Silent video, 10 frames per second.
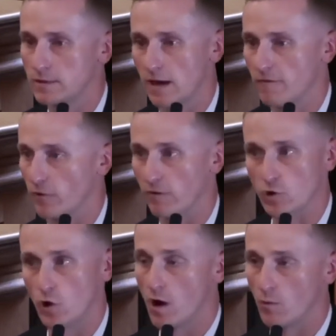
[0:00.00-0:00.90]
kind of for
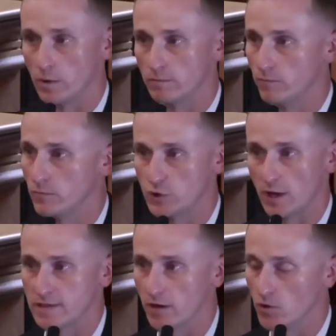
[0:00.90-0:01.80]
every call we
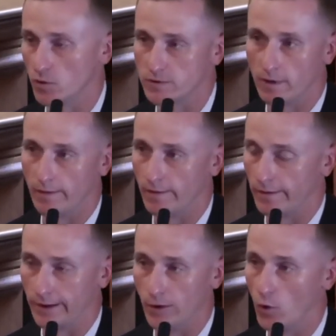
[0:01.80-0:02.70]
jot down notes on
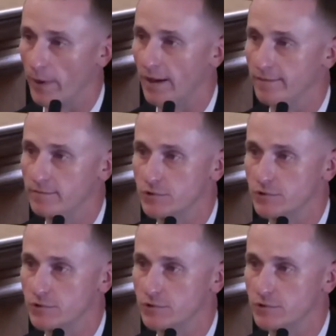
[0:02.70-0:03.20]
a notepad,